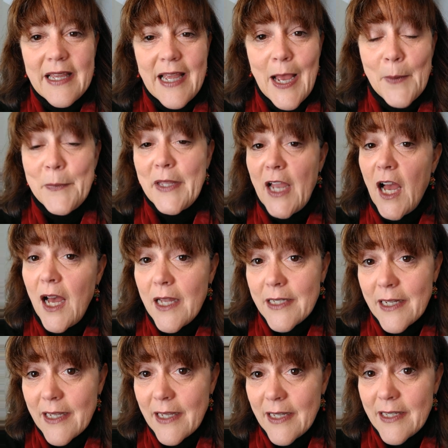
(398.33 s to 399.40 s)
Happy
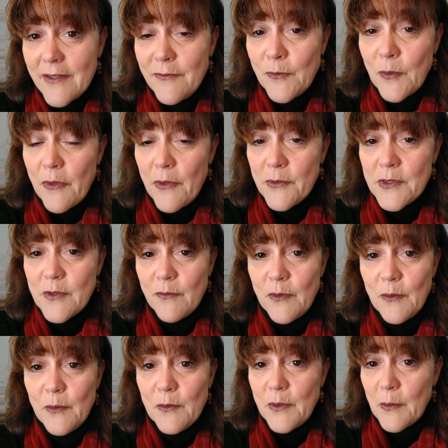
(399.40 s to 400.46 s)
Hanukkah for those of
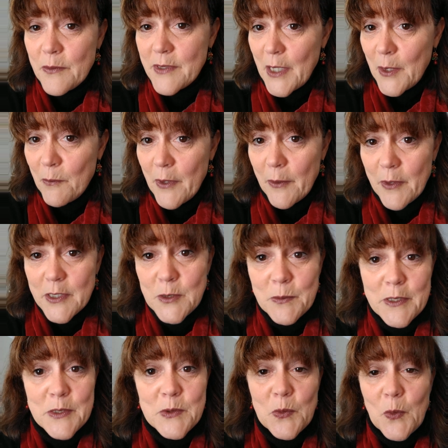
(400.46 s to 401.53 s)
you who don't celebrate
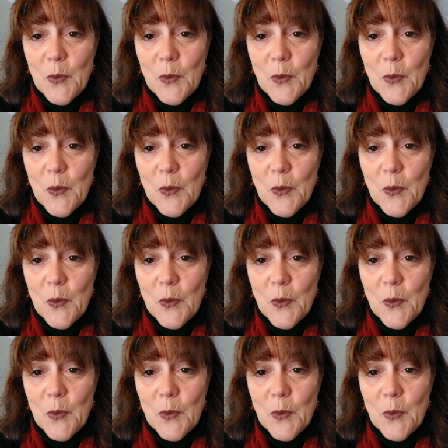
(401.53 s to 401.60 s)
Christmas,